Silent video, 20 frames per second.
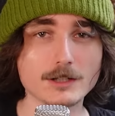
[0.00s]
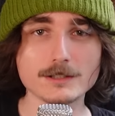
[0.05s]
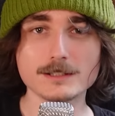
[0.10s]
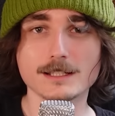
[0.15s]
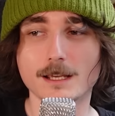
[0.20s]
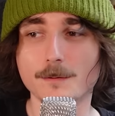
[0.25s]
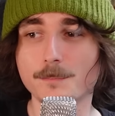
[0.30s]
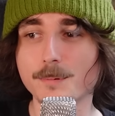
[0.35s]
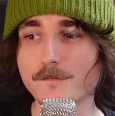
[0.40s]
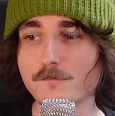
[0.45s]
Hot
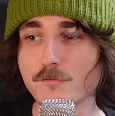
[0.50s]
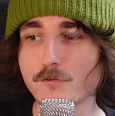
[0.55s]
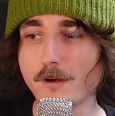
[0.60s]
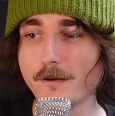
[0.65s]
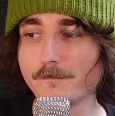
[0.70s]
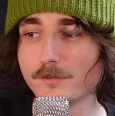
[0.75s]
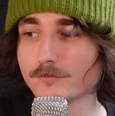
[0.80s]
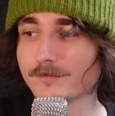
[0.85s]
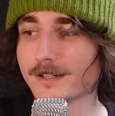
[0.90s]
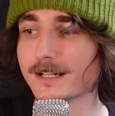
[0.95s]
tip, if you
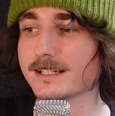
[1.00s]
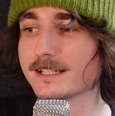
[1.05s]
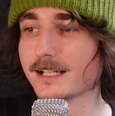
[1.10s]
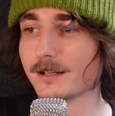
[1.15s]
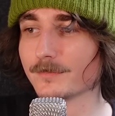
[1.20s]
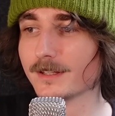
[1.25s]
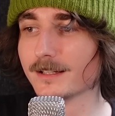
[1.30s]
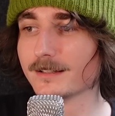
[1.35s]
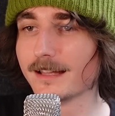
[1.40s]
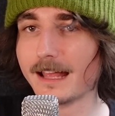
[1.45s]
ever read
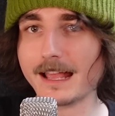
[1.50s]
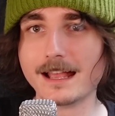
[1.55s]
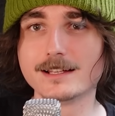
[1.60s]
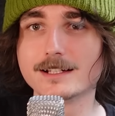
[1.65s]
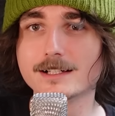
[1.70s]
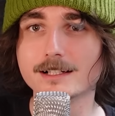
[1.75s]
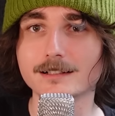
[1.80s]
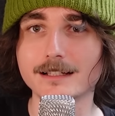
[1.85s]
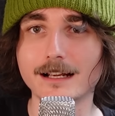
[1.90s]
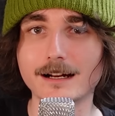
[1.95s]
something that has
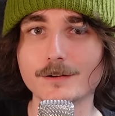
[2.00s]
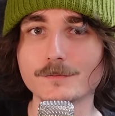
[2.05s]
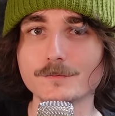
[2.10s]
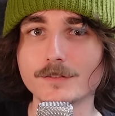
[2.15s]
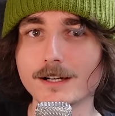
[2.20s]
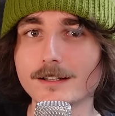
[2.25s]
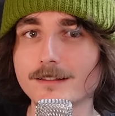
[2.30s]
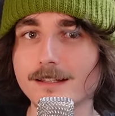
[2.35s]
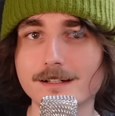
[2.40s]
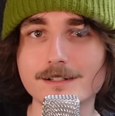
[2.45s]
to
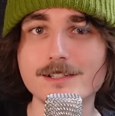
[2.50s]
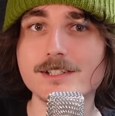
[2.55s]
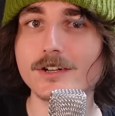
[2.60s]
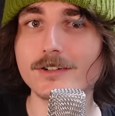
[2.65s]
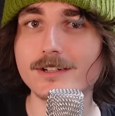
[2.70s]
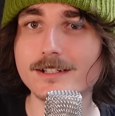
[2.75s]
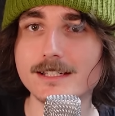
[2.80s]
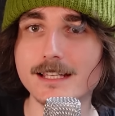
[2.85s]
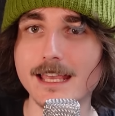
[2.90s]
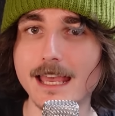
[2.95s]
clarify that it's not
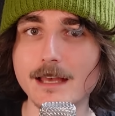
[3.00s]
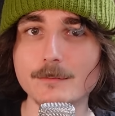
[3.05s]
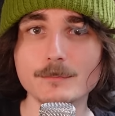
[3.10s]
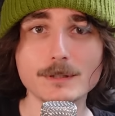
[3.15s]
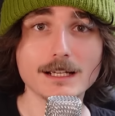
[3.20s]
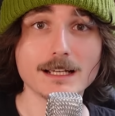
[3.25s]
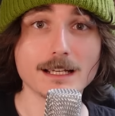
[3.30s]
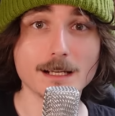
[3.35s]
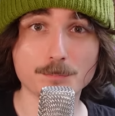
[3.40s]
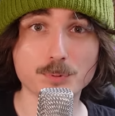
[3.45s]
a scam,
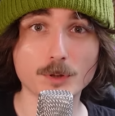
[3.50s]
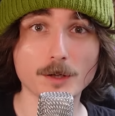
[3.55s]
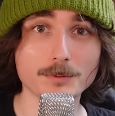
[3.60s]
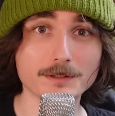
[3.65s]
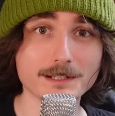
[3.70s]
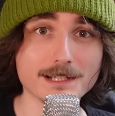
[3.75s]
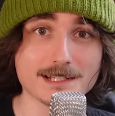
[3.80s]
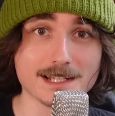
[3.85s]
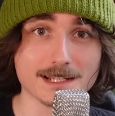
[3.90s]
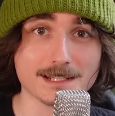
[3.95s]
it
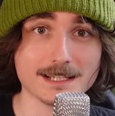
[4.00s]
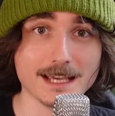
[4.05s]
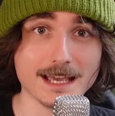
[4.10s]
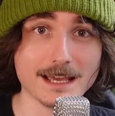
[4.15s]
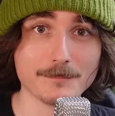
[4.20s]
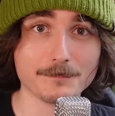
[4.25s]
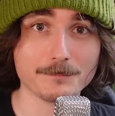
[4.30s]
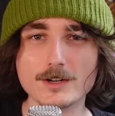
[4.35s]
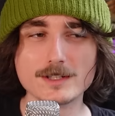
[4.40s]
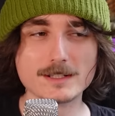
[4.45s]
probably is a scam.
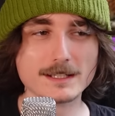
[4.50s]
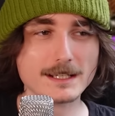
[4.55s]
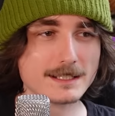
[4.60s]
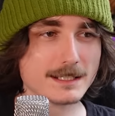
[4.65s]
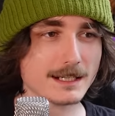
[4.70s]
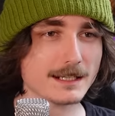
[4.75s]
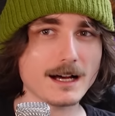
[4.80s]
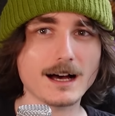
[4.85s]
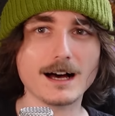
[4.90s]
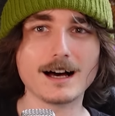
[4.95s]
Honestly, it's
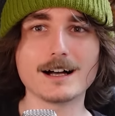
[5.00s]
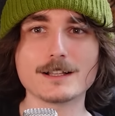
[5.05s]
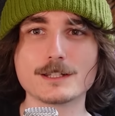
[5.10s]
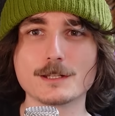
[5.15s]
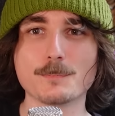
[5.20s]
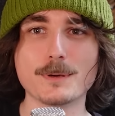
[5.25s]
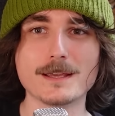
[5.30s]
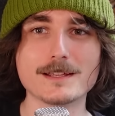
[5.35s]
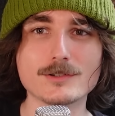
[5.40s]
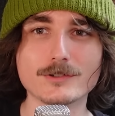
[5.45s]
kind of hard to
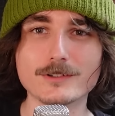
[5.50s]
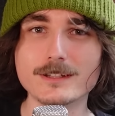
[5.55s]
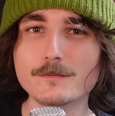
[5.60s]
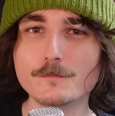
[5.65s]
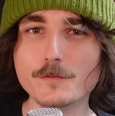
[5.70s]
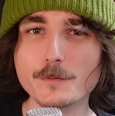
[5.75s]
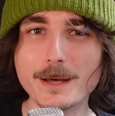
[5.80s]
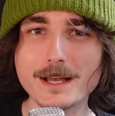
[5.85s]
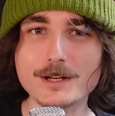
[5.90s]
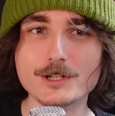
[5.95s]
piece all the
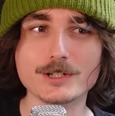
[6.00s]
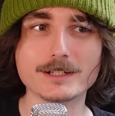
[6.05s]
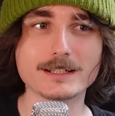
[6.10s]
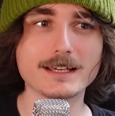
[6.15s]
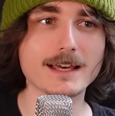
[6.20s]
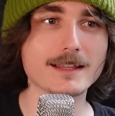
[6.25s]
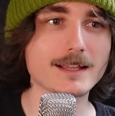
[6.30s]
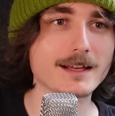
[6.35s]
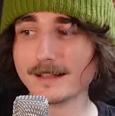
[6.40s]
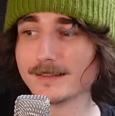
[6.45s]
information
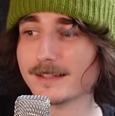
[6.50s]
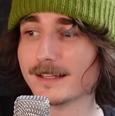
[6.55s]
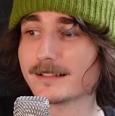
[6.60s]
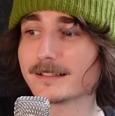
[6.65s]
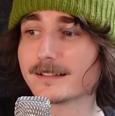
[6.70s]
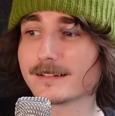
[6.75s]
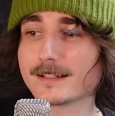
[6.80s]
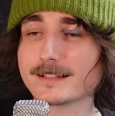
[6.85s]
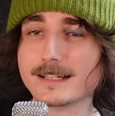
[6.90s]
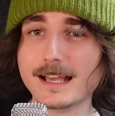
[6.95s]
together. At the end
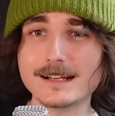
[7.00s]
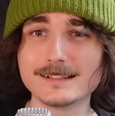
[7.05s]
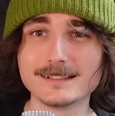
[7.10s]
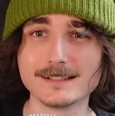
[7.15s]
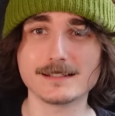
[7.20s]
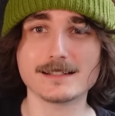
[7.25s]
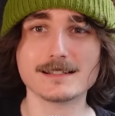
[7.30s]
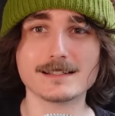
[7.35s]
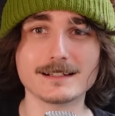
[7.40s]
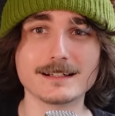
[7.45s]
of the day,
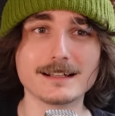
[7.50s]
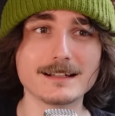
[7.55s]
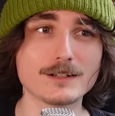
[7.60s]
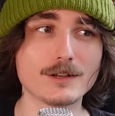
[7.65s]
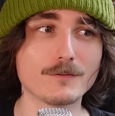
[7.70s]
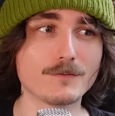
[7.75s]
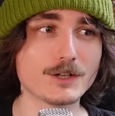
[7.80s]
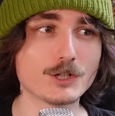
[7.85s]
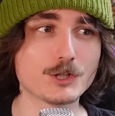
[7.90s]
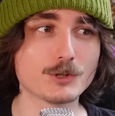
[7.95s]
this is an
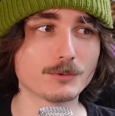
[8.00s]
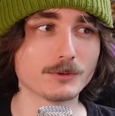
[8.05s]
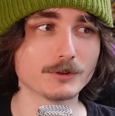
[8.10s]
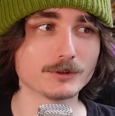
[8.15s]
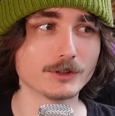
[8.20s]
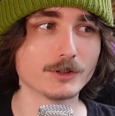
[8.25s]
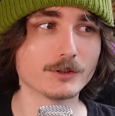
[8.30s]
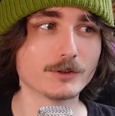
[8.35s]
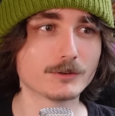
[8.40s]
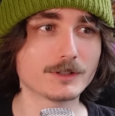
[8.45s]
individual
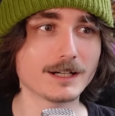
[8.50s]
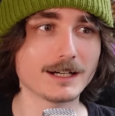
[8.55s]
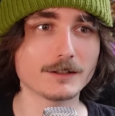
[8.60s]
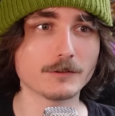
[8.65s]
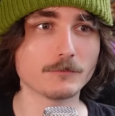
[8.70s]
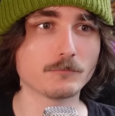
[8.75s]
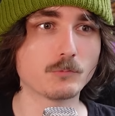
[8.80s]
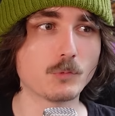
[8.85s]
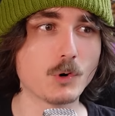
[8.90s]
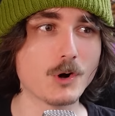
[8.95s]
who kind
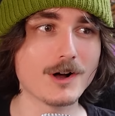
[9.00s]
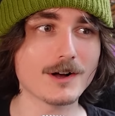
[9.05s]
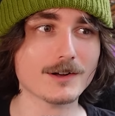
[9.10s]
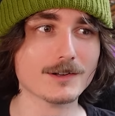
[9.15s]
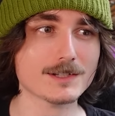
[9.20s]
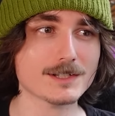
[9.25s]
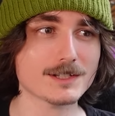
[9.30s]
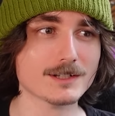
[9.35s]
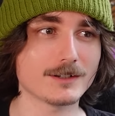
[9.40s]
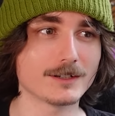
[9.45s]
of
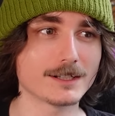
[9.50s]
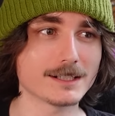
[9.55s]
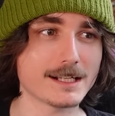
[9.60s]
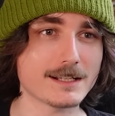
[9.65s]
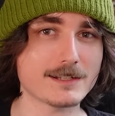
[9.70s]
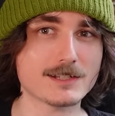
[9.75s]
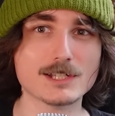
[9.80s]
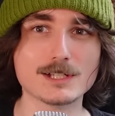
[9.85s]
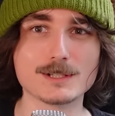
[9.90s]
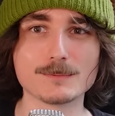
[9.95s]
works on a
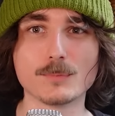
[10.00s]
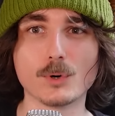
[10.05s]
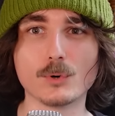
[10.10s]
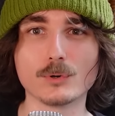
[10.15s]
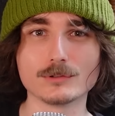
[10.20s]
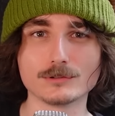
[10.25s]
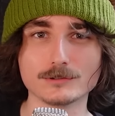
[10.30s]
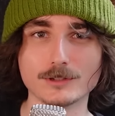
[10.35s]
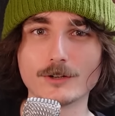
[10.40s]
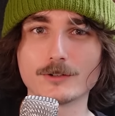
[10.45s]

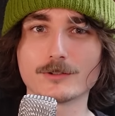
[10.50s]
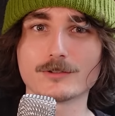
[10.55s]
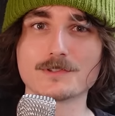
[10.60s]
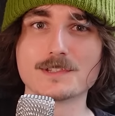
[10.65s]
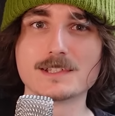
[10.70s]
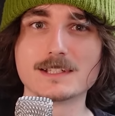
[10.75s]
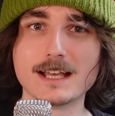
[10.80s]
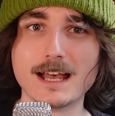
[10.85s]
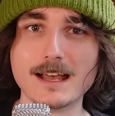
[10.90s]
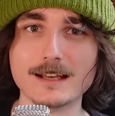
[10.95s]
small local
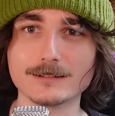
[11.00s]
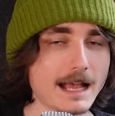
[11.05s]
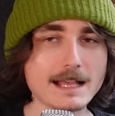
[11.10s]
scale.